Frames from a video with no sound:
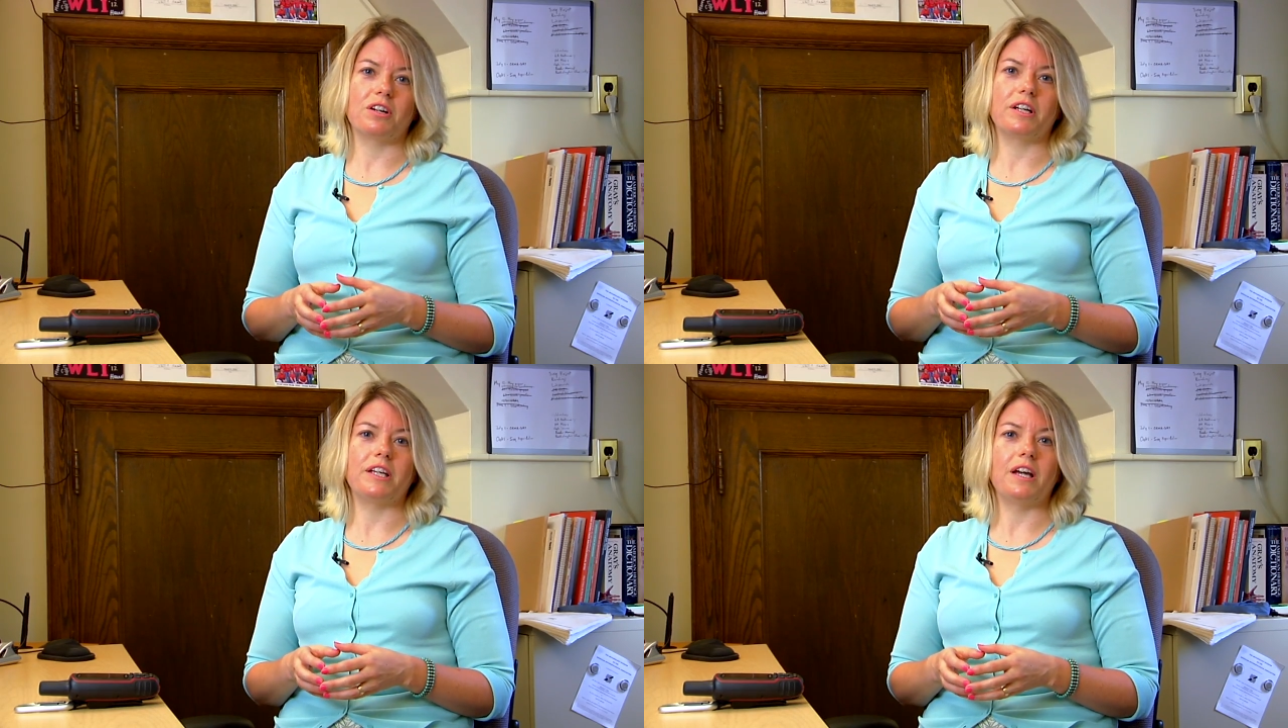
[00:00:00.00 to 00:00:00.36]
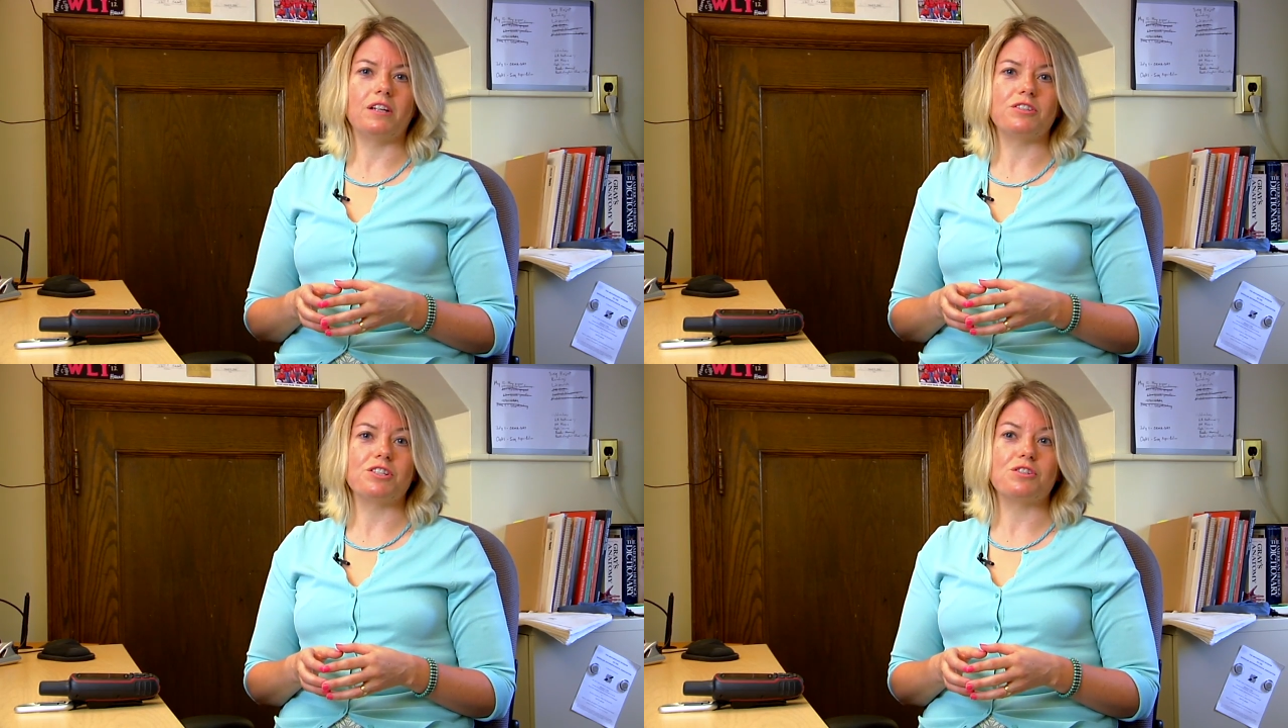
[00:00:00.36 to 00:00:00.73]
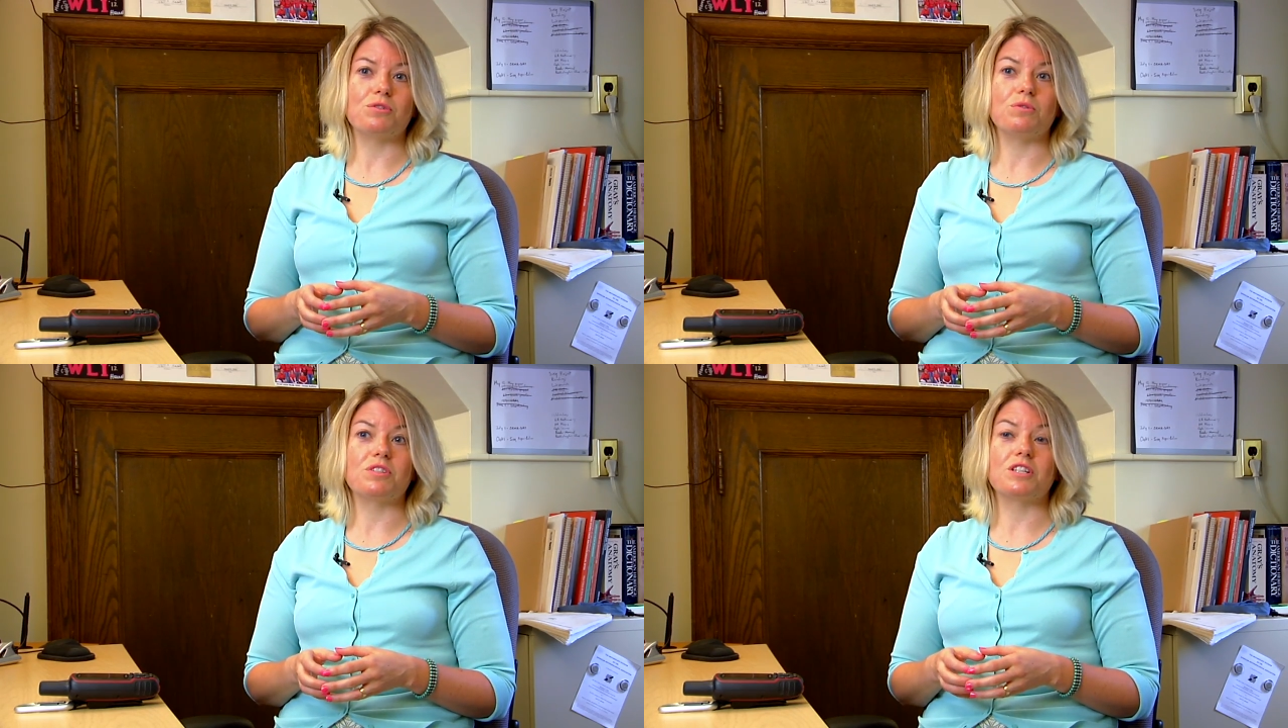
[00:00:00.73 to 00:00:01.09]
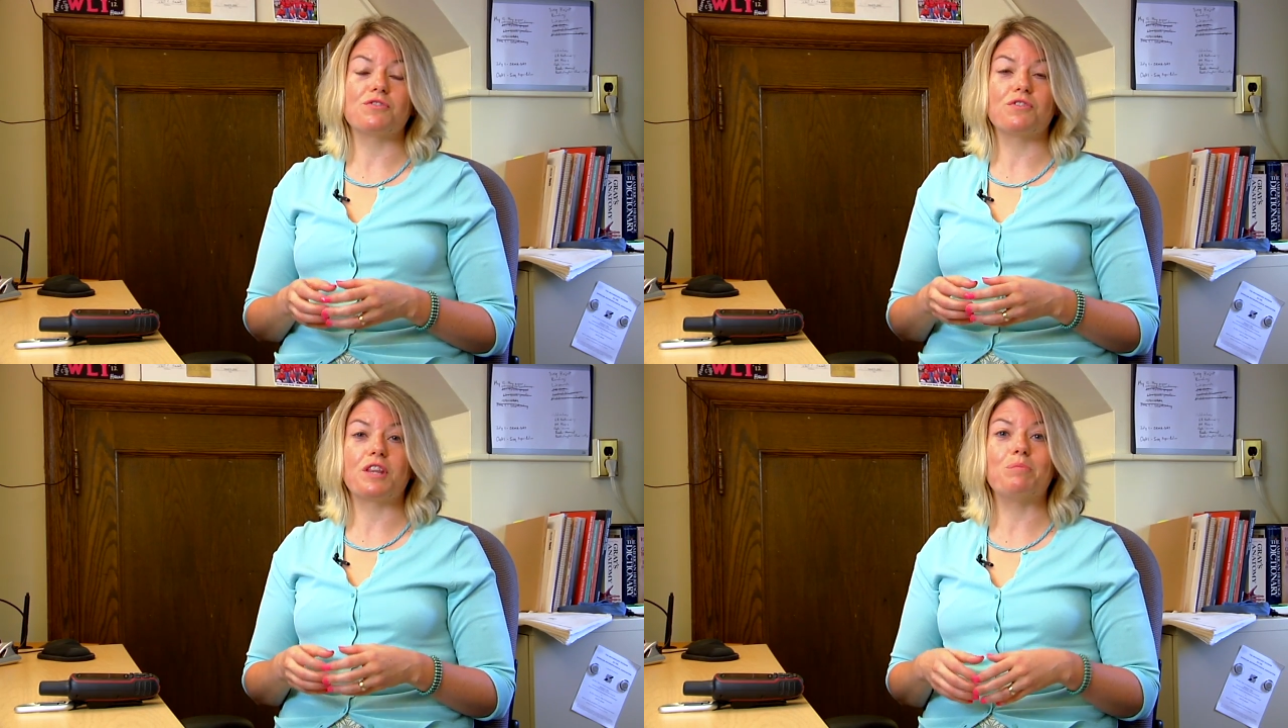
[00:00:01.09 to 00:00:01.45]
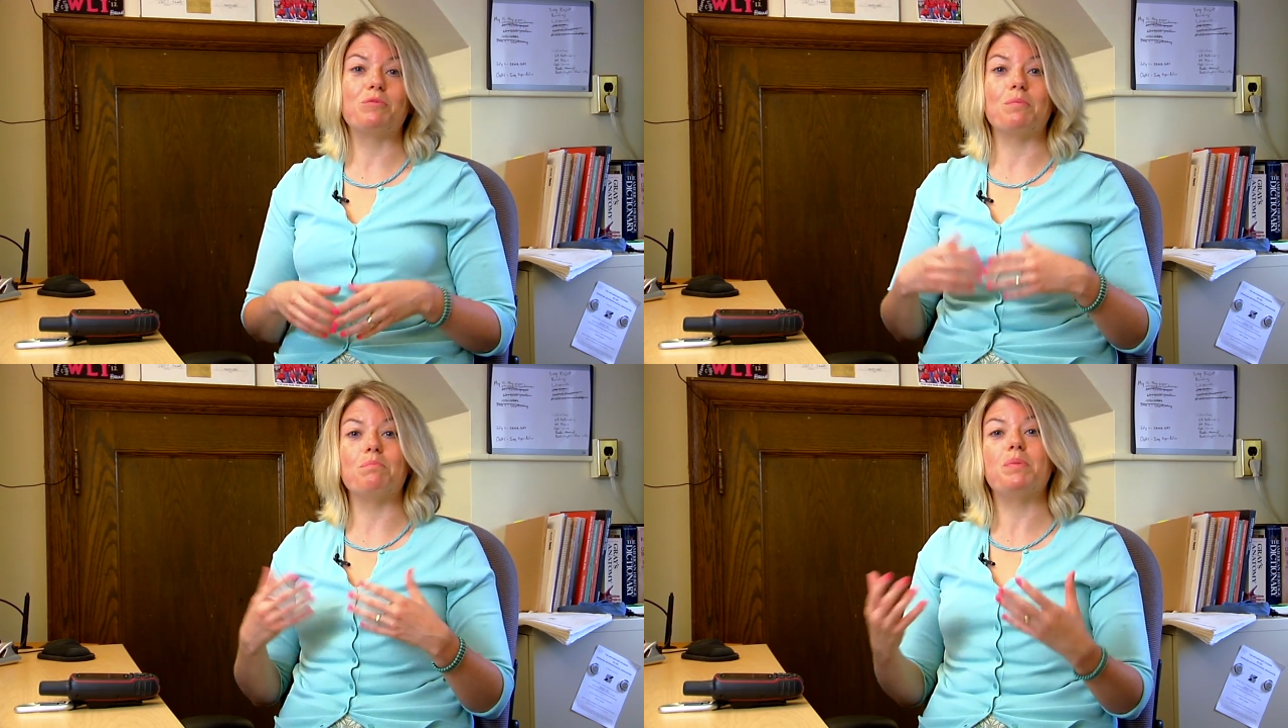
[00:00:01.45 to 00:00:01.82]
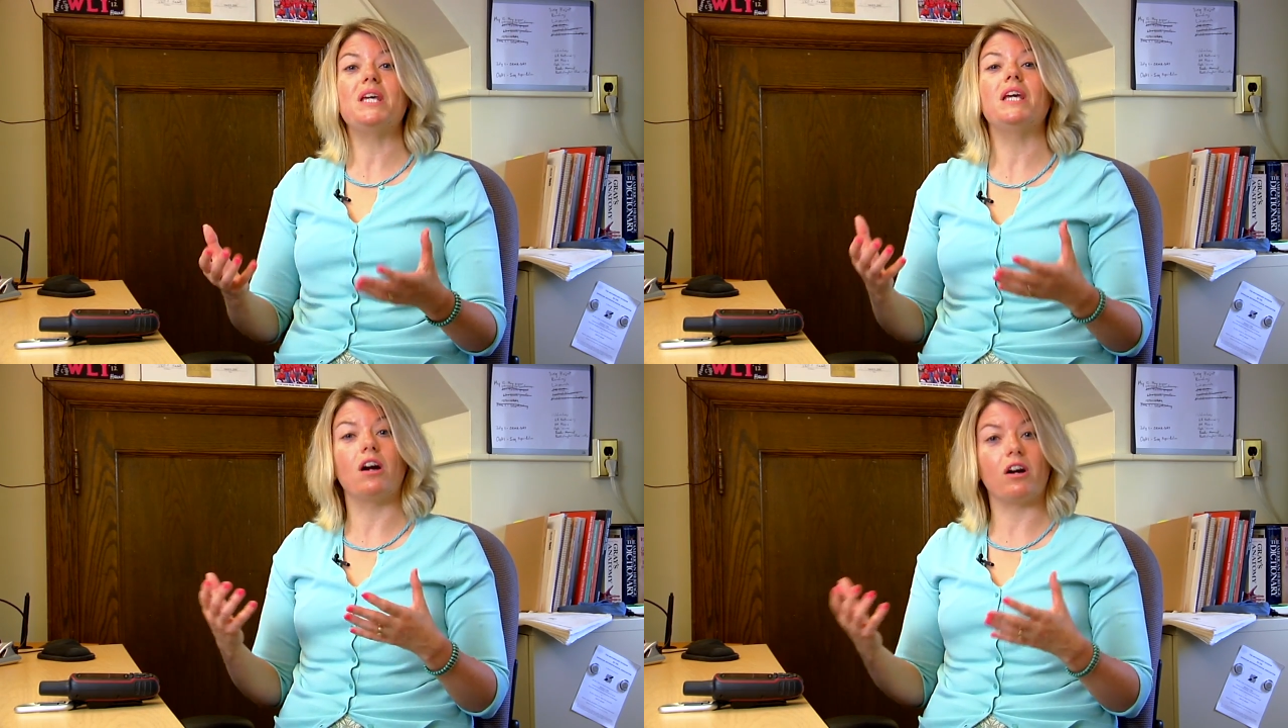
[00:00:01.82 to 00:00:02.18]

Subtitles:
to Archaeology students is for them to be